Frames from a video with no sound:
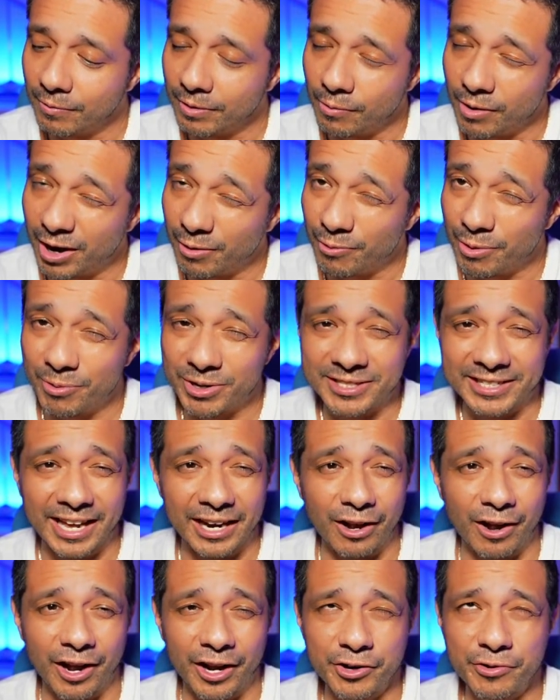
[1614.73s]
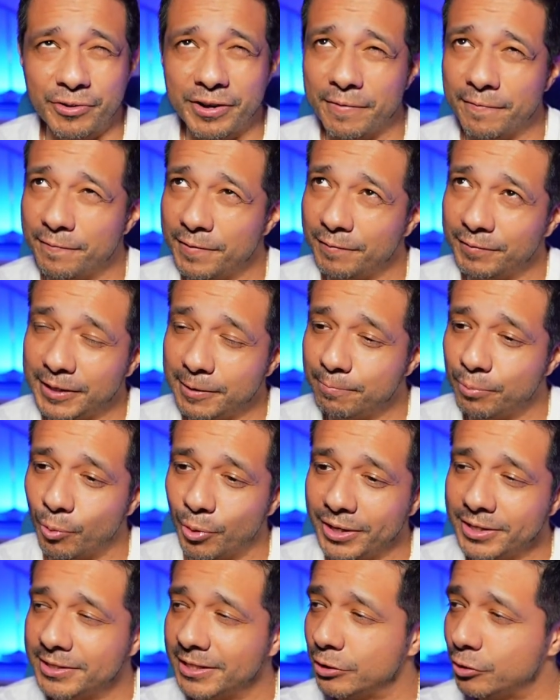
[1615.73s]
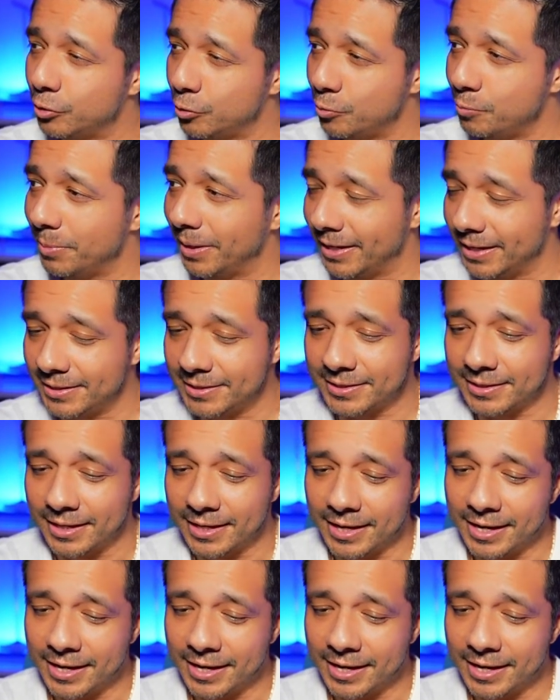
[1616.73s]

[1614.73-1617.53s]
what was that, 150 points in 2 minutes.